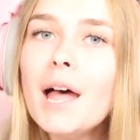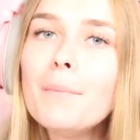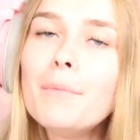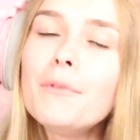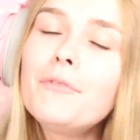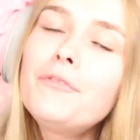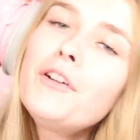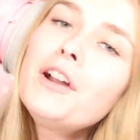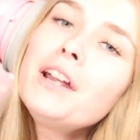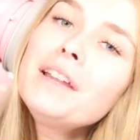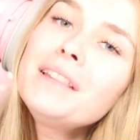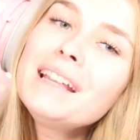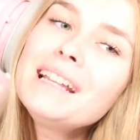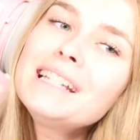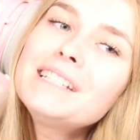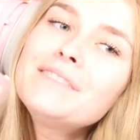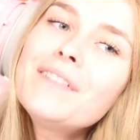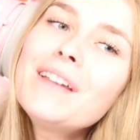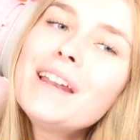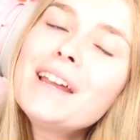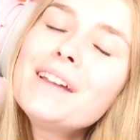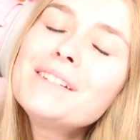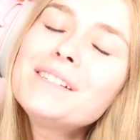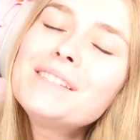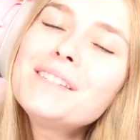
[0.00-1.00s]
Before this
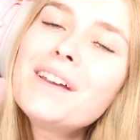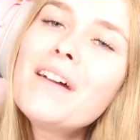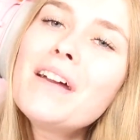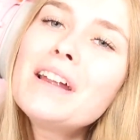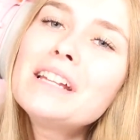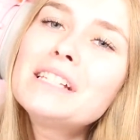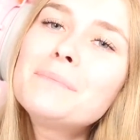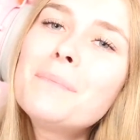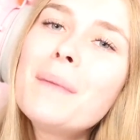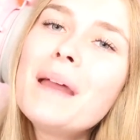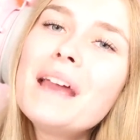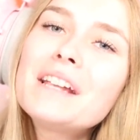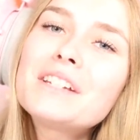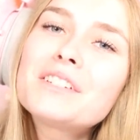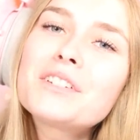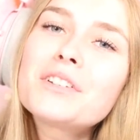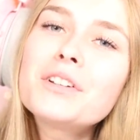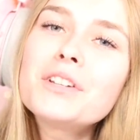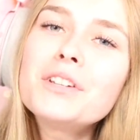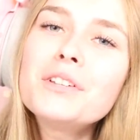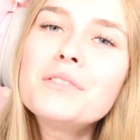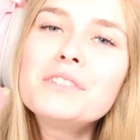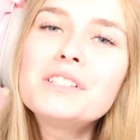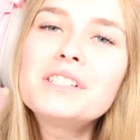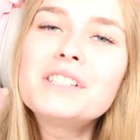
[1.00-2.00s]
video starts, make
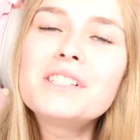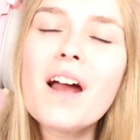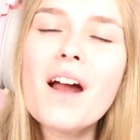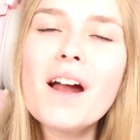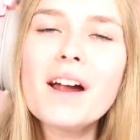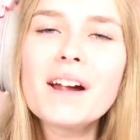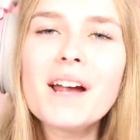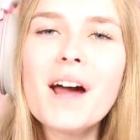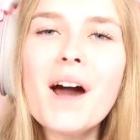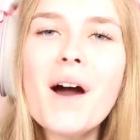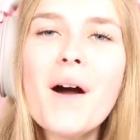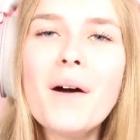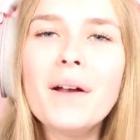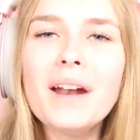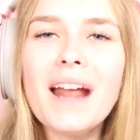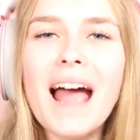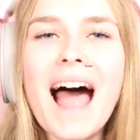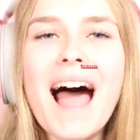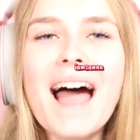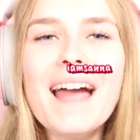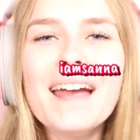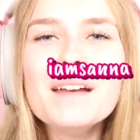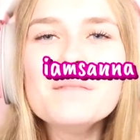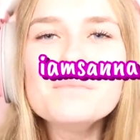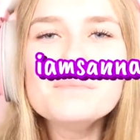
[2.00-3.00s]
sure to use star code
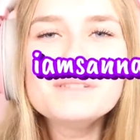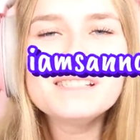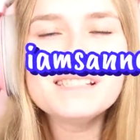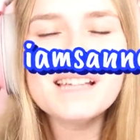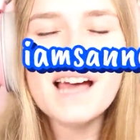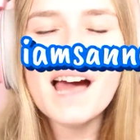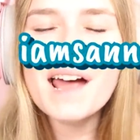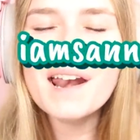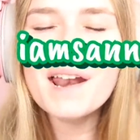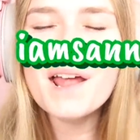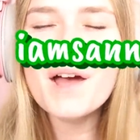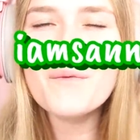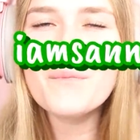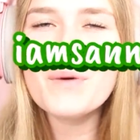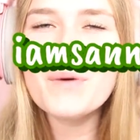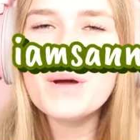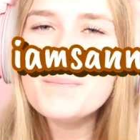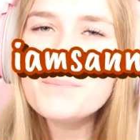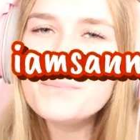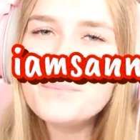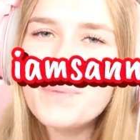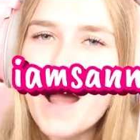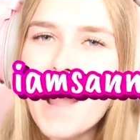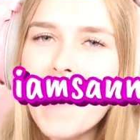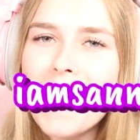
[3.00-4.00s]
IAMSANA
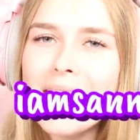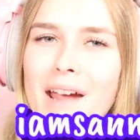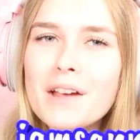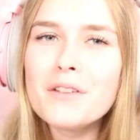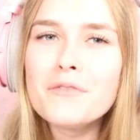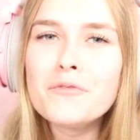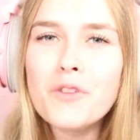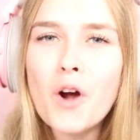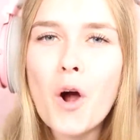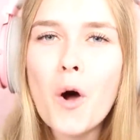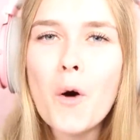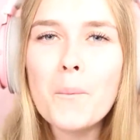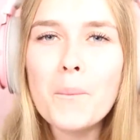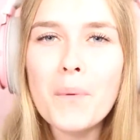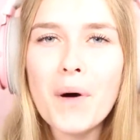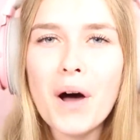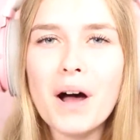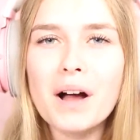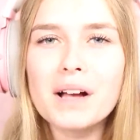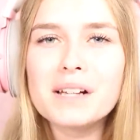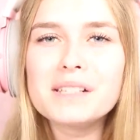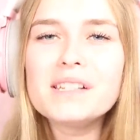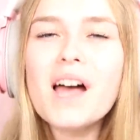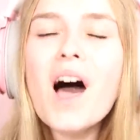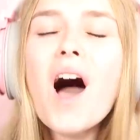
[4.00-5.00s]
when buying
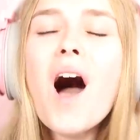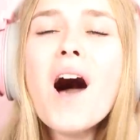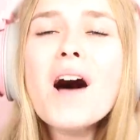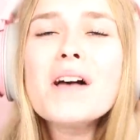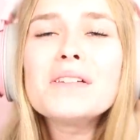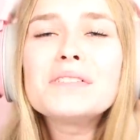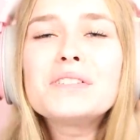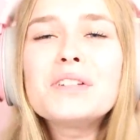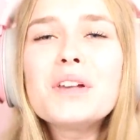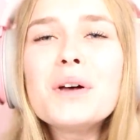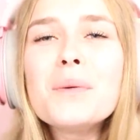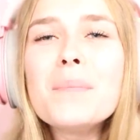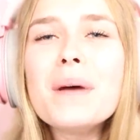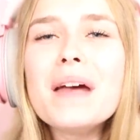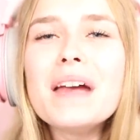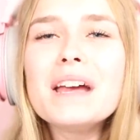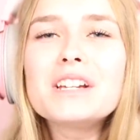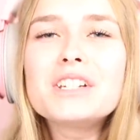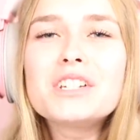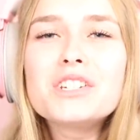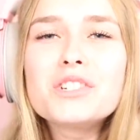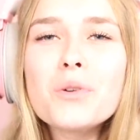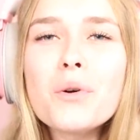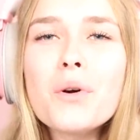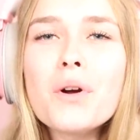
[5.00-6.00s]
Robux. Also,
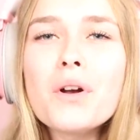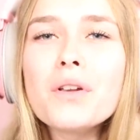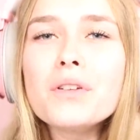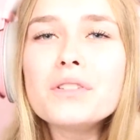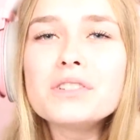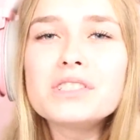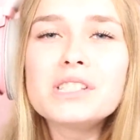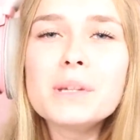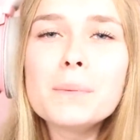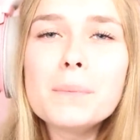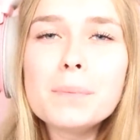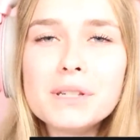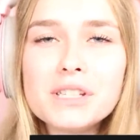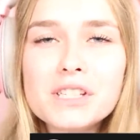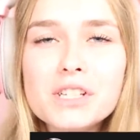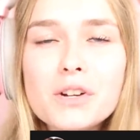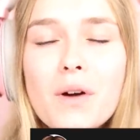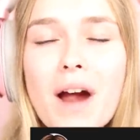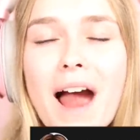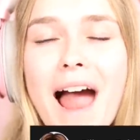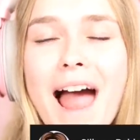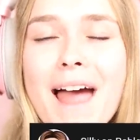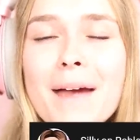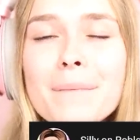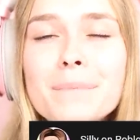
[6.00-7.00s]
make sure to
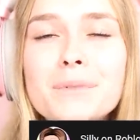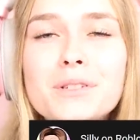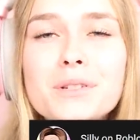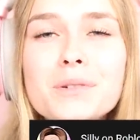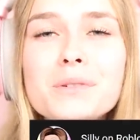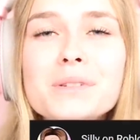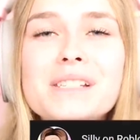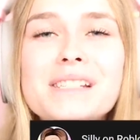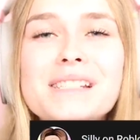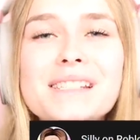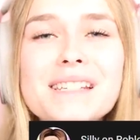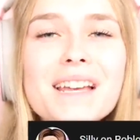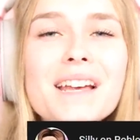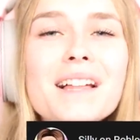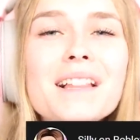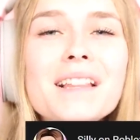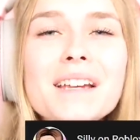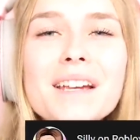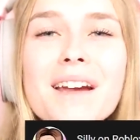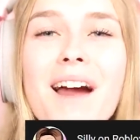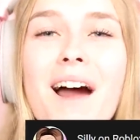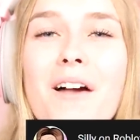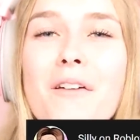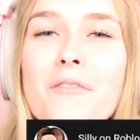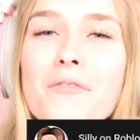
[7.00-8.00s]
subscribe to Silly
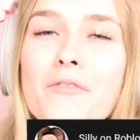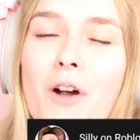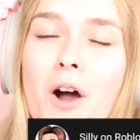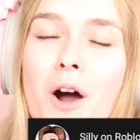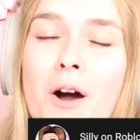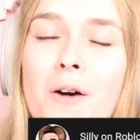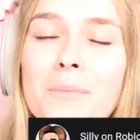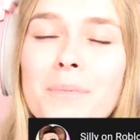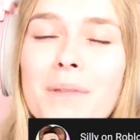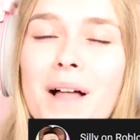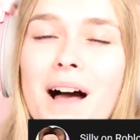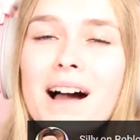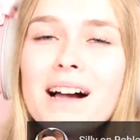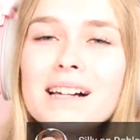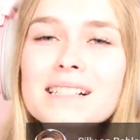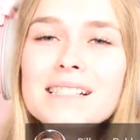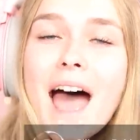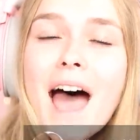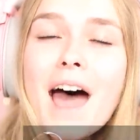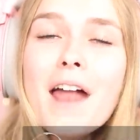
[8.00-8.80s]
on Roblox.